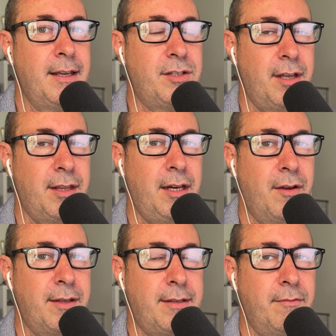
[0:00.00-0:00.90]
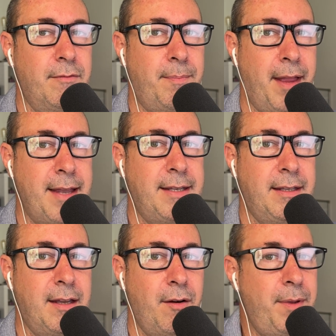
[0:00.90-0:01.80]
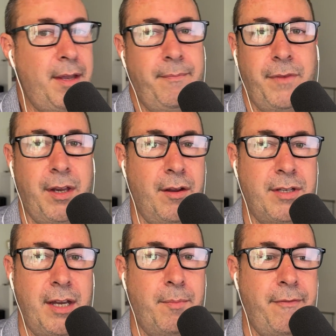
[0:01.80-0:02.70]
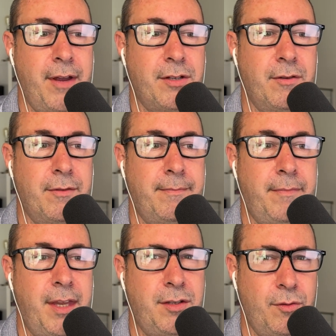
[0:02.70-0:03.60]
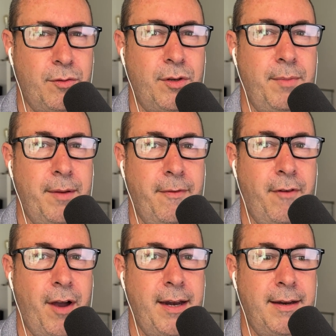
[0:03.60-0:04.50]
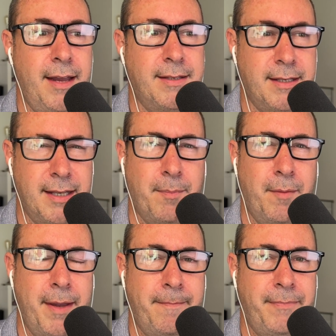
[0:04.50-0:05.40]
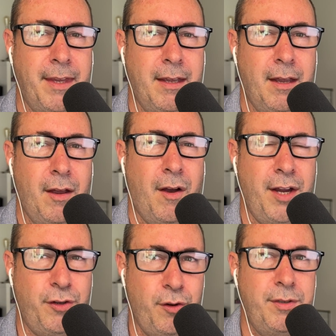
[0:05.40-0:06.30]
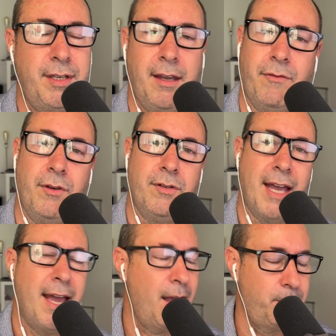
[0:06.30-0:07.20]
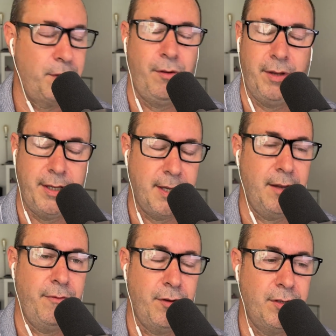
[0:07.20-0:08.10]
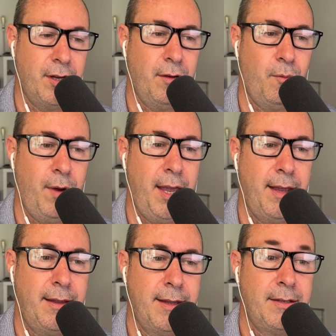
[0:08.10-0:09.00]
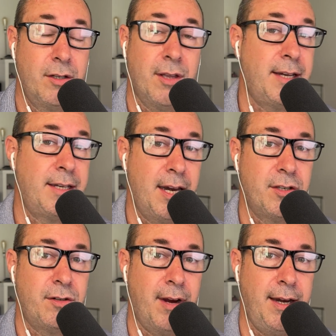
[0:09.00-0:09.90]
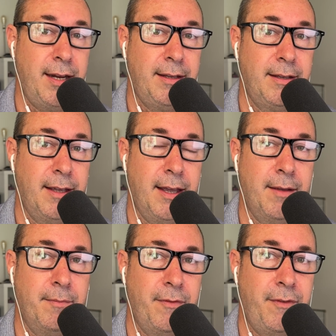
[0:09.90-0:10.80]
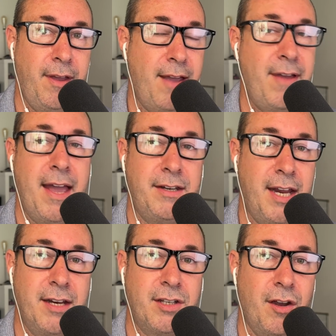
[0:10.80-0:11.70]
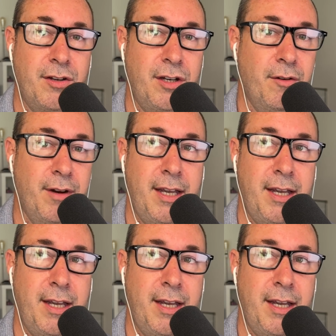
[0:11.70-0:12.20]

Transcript: It's certainly not replacing therapy. See a professional. These tools should be provided as a supplement. I do see a future, absolutely see a future, where just like tennis training, if you've ever had tennis coaching